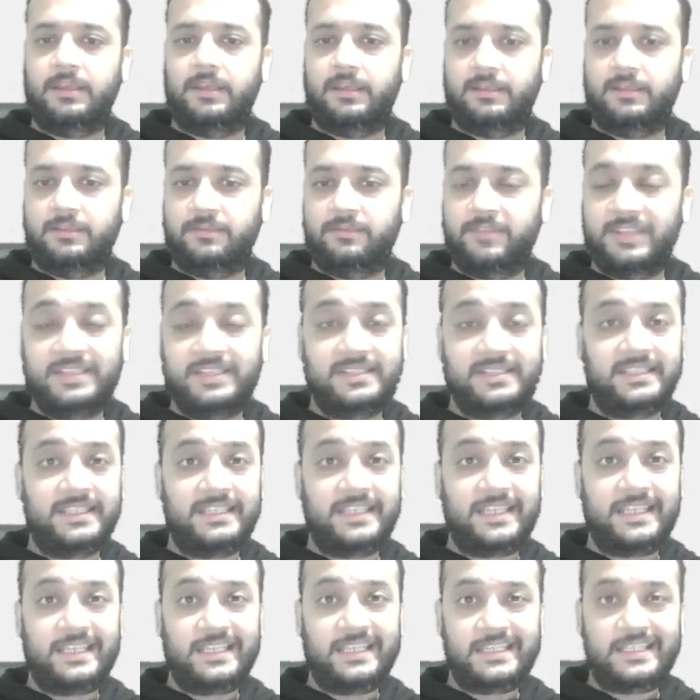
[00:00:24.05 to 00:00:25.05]
V is
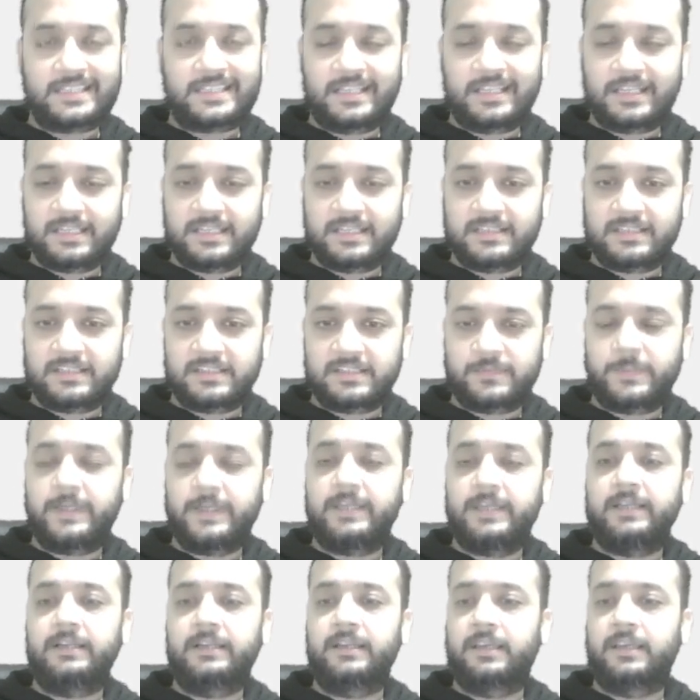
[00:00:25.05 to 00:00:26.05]
the instantaneous
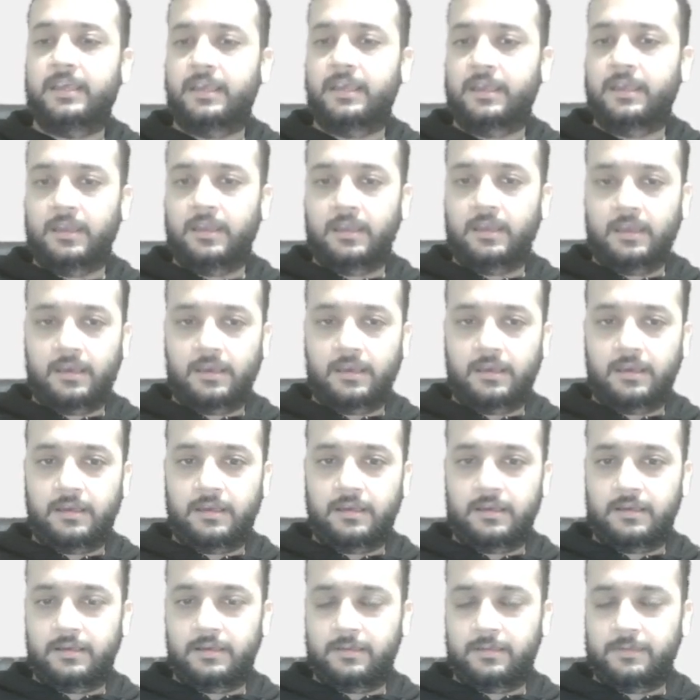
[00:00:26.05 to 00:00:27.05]
speed.
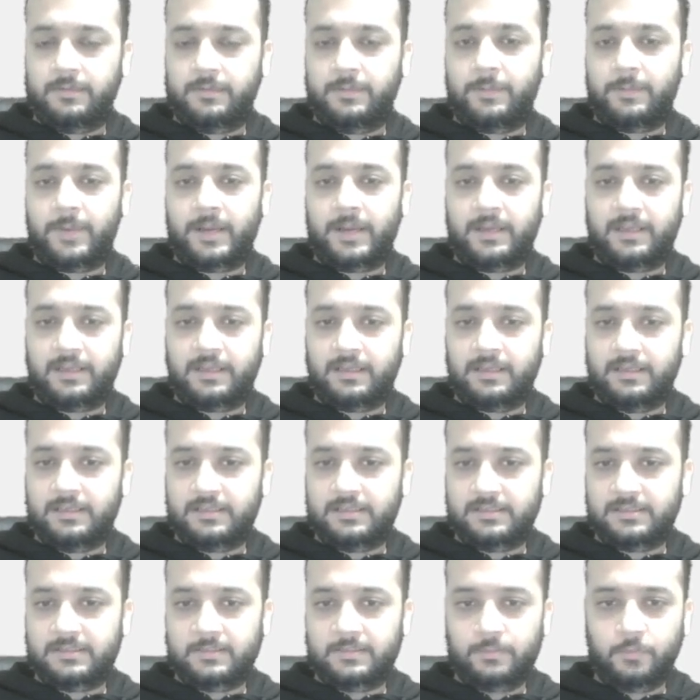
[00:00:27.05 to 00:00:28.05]
The particle
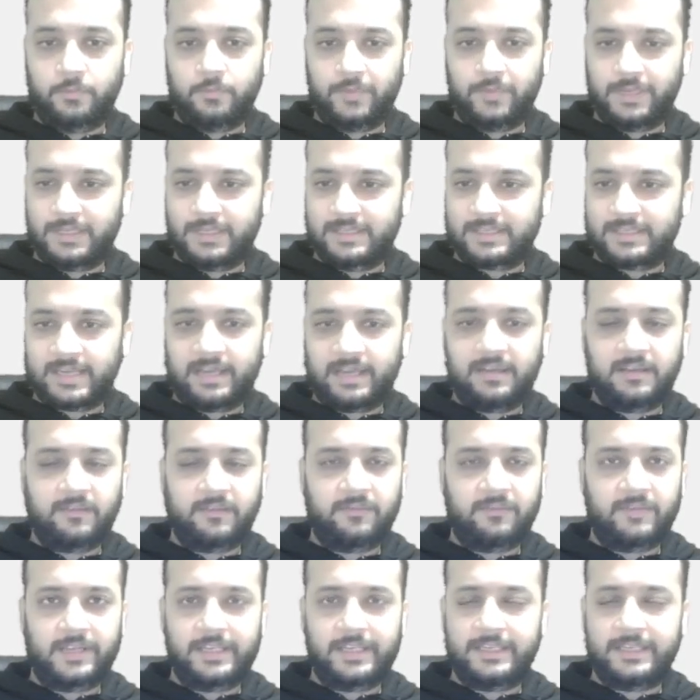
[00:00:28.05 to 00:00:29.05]
is moving inside a
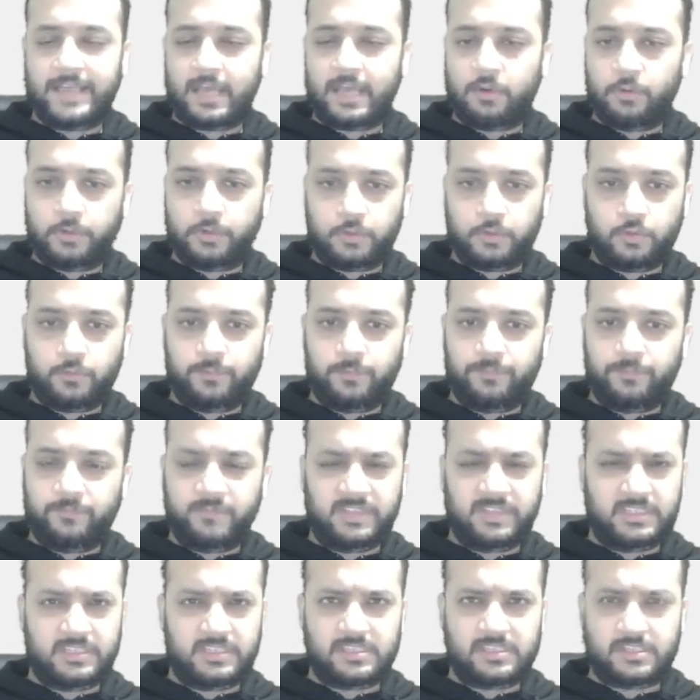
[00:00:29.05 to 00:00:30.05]
very narrow tube
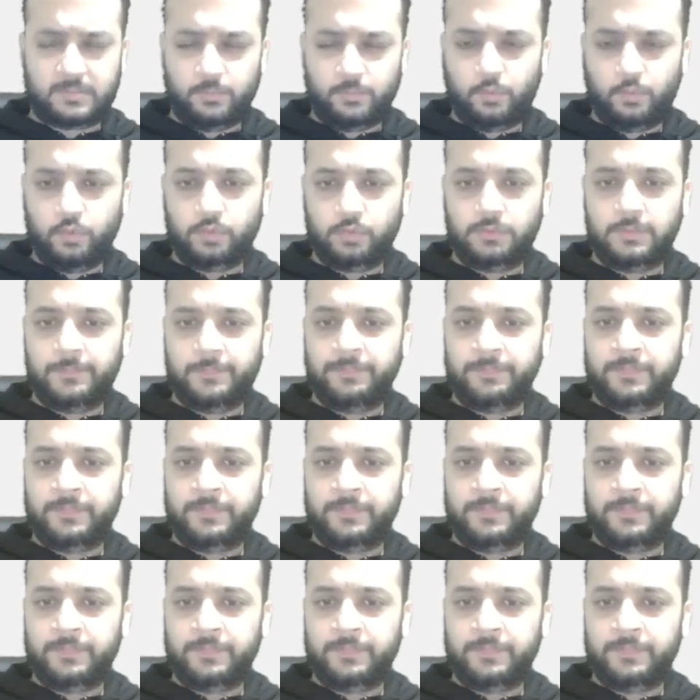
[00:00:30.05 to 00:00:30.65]
which is smooth,